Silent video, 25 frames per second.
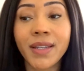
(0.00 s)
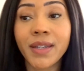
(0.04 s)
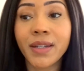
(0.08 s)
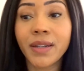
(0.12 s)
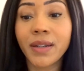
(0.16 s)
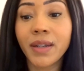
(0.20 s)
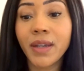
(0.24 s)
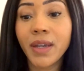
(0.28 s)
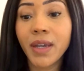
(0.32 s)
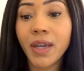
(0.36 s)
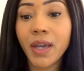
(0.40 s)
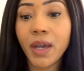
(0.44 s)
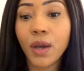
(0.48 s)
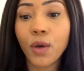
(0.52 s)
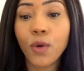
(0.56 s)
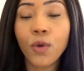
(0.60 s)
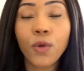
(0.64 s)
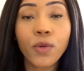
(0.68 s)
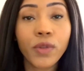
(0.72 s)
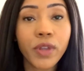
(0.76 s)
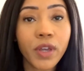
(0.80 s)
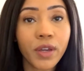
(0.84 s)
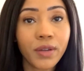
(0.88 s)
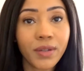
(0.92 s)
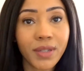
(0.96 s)
And
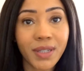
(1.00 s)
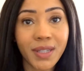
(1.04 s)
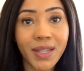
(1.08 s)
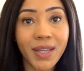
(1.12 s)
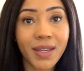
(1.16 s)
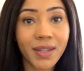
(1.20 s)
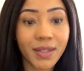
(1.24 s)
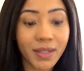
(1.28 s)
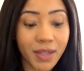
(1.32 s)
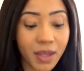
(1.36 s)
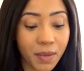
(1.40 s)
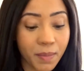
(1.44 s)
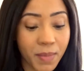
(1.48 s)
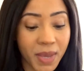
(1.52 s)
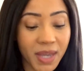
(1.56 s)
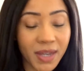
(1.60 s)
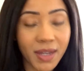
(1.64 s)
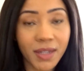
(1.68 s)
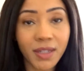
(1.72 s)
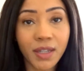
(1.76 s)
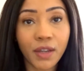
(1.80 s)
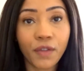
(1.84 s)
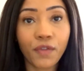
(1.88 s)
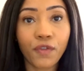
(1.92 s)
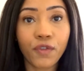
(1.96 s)
all those things can
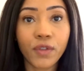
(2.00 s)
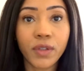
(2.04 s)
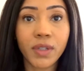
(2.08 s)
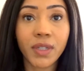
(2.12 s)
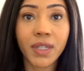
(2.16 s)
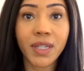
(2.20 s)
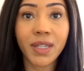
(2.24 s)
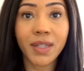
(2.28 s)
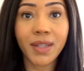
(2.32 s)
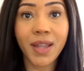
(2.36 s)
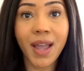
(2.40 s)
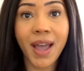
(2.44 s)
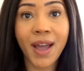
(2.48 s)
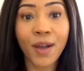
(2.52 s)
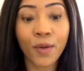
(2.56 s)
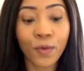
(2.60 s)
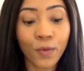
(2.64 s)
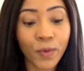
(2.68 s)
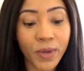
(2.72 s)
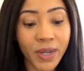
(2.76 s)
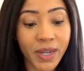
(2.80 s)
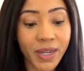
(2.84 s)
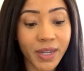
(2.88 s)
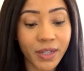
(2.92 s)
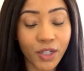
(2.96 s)
make a difference in how
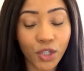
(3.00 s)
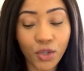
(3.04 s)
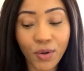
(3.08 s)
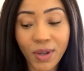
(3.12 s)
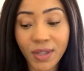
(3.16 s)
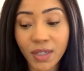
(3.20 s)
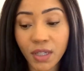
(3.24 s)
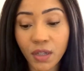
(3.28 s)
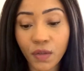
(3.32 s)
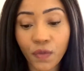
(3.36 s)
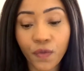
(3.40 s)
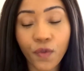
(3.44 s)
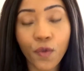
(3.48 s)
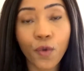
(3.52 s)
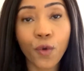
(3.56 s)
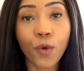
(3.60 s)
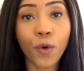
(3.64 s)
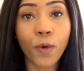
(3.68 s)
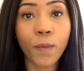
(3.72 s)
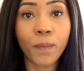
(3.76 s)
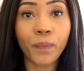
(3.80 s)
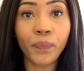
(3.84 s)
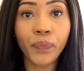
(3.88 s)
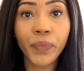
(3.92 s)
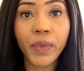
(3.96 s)
we
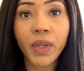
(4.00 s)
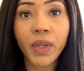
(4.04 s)
transform